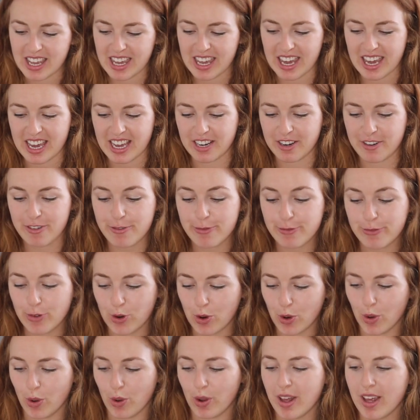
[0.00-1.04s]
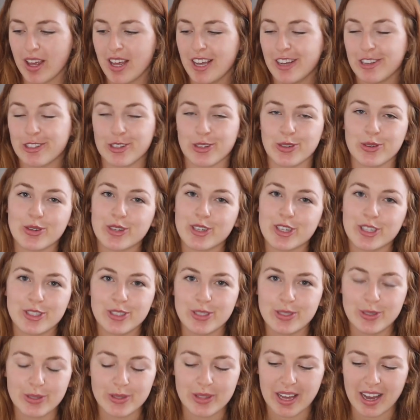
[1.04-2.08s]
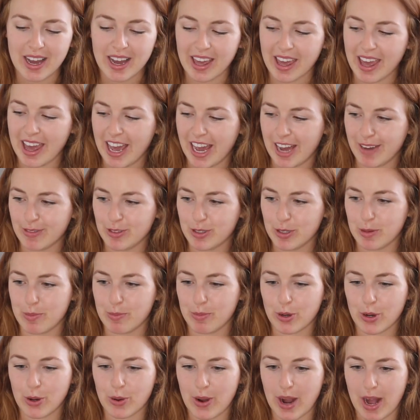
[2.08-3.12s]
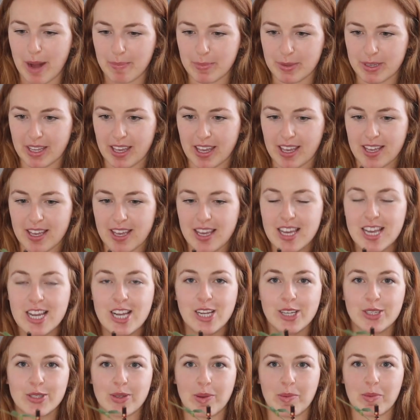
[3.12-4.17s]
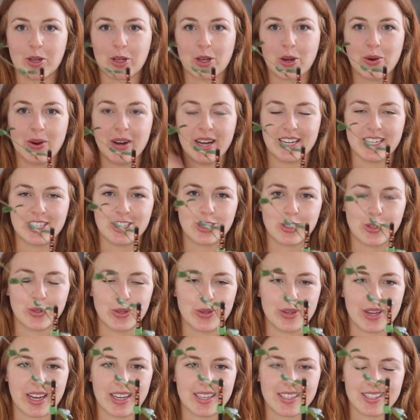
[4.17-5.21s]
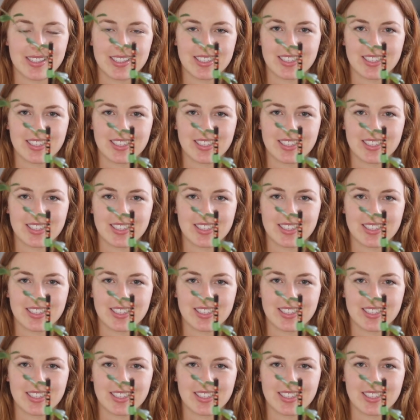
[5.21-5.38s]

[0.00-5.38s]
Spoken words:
and full. So in order to do that, I have to propagate. So I'm gonna go ahead and show you guys